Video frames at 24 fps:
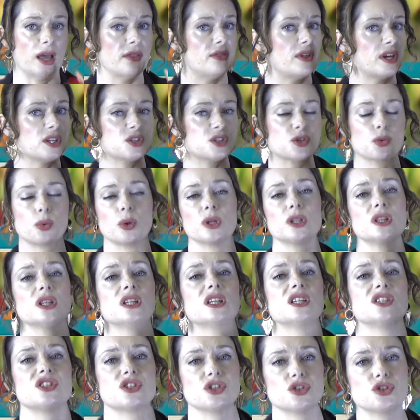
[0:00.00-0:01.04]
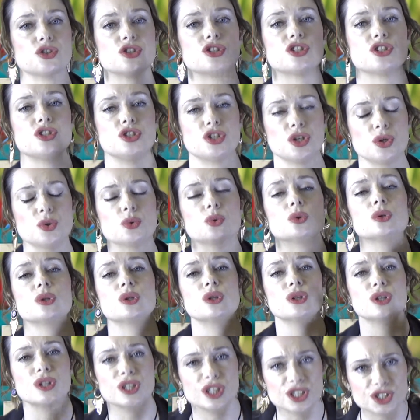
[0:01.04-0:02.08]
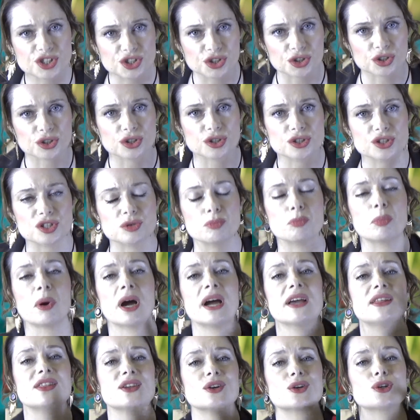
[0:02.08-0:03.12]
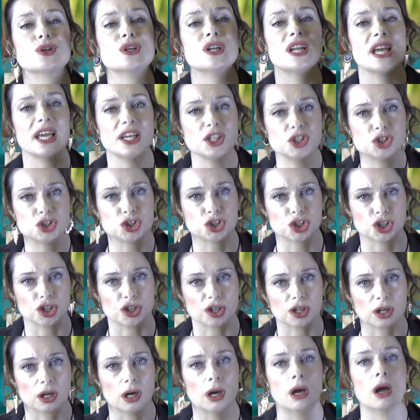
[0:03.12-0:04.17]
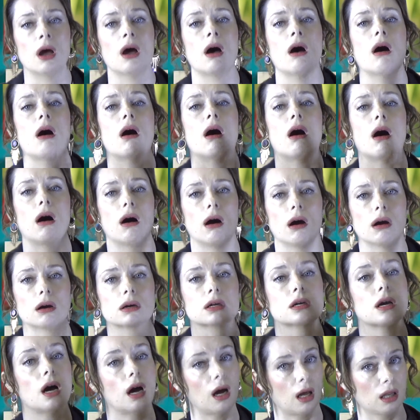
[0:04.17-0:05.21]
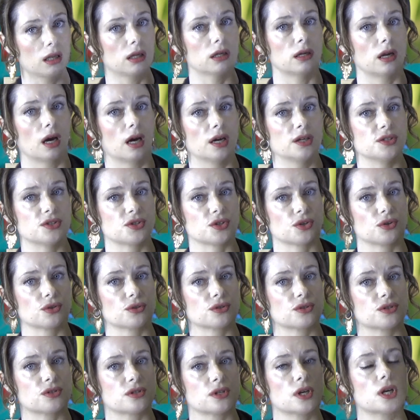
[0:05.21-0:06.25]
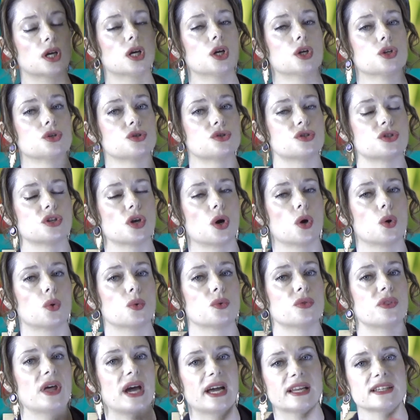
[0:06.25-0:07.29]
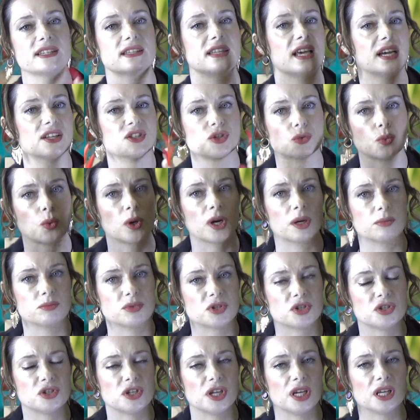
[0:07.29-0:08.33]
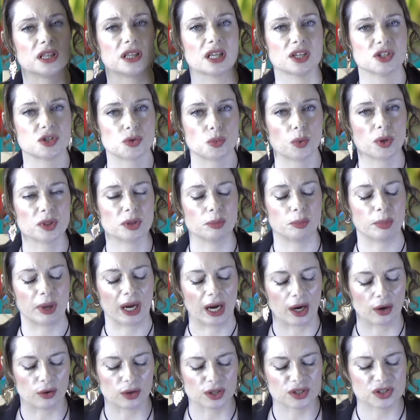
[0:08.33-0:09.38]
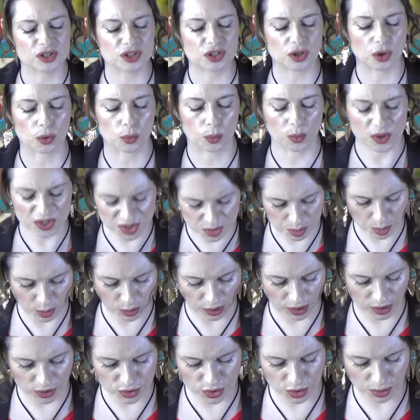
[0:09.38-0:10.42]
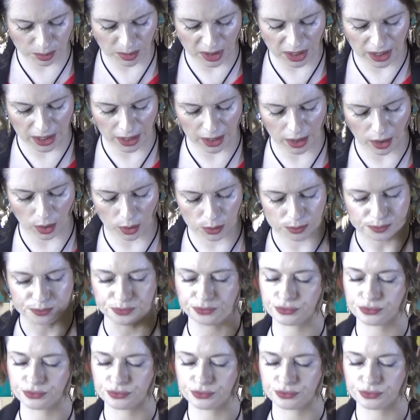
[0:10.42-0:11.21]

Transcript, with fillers: and that's what lizards do. Lizards, by their nature, are colonizers. So that that's what I'm seeing. That's what the parrots are whispering to me now,